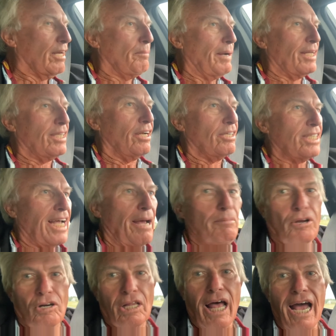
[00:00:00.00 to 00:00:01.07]
About that time,
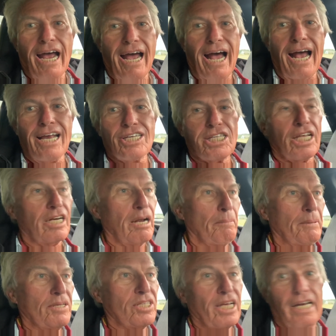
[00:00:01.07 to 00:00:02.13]
their eyes lit up
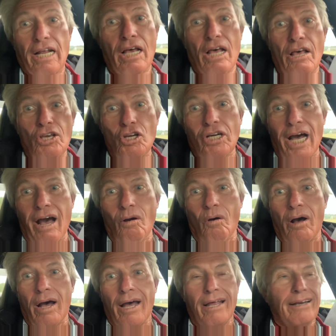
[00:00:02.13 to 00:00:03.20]
and said, "You got
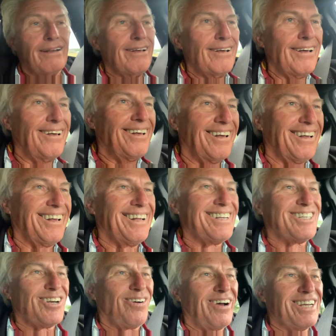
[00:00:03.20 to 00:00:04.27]
one."
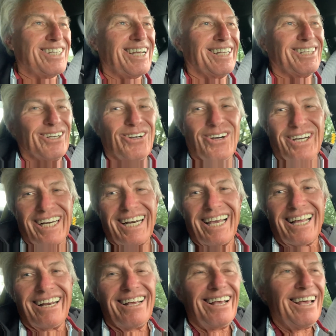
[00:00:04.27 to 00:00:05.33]
so I set the hook, and I
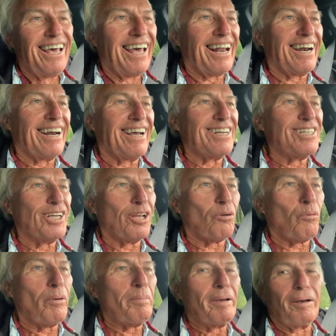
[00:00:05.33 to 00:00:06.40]
had, had a nice little
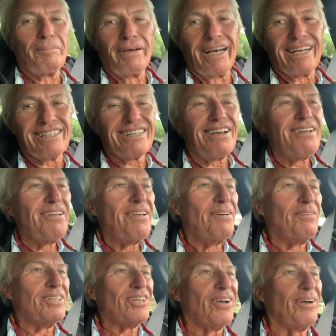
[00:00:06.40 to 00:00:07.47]
three pound bass.
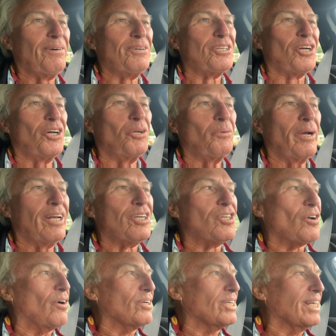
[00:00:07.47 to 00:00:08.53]
So it was a good way to
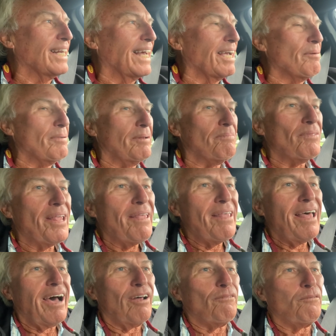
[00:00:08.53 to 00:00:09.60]
start today. but
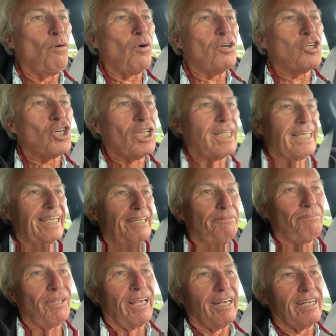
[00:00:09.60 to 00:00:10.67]
unfortunately,
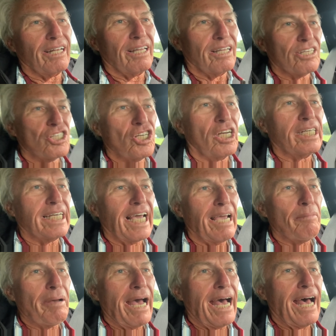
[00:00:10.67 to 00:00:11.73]
it, the sun
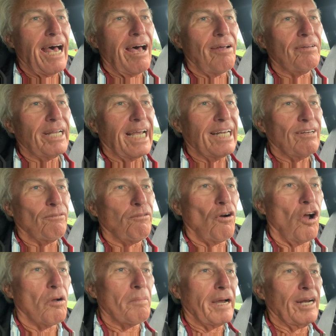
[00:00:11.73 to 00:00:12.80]
came out and the
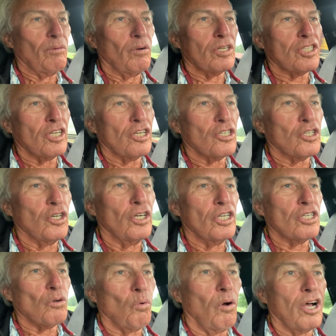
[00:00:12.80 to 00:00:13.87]
frog bite wasn't as good
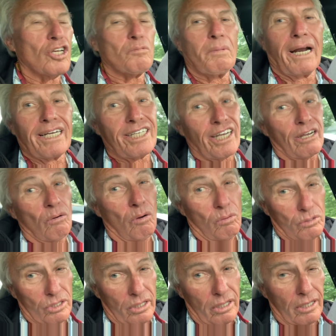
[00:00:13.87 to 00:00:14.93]
as it was, but I'll tell you what
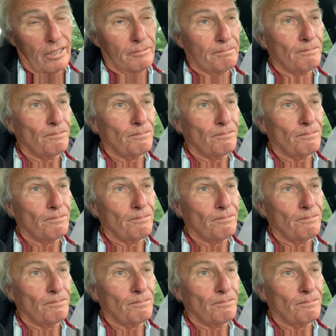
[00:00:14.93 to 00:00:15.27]
was good.